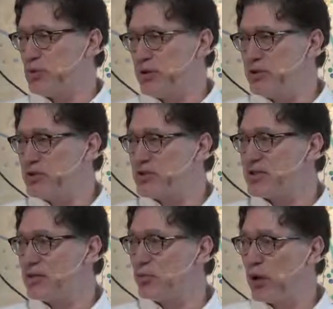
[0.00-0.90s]
really just
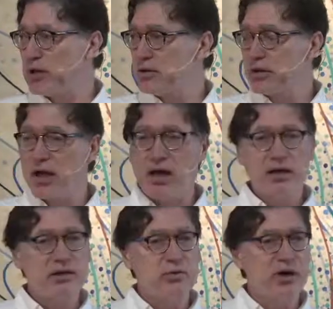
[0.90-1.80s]
some regular
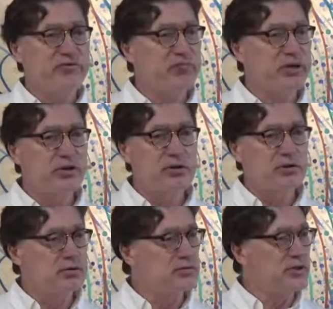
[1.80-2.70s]
guy and a wife beater
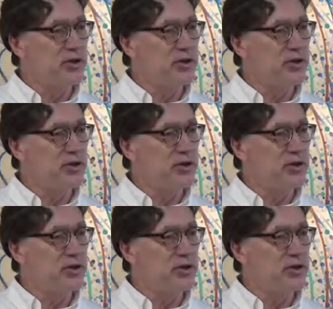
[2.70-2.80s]
who,